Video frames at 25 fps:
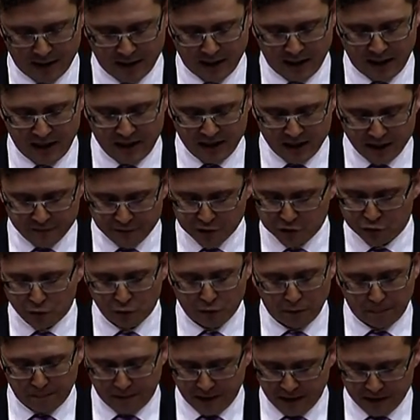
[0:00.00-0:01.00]
He never
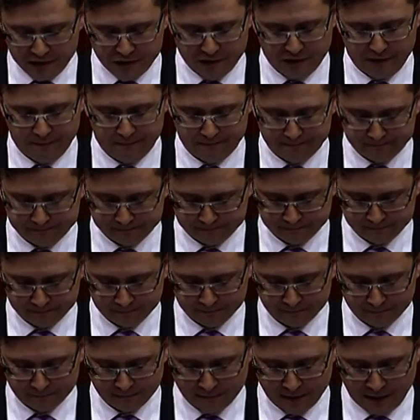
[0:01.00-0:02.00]
drew a pension,
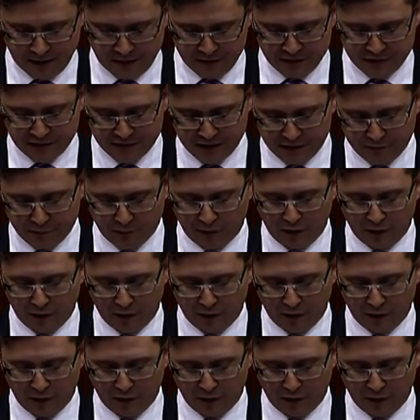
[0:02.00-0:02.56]
instead